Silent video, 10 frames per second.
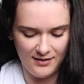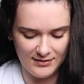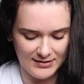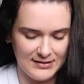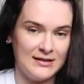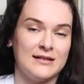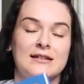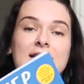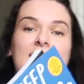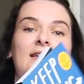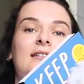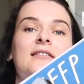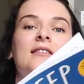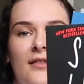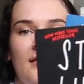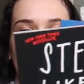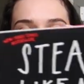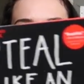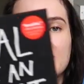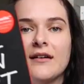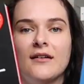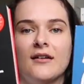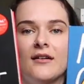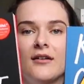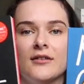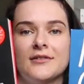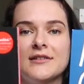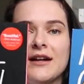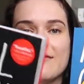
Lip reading: Austin Kleon. These are good.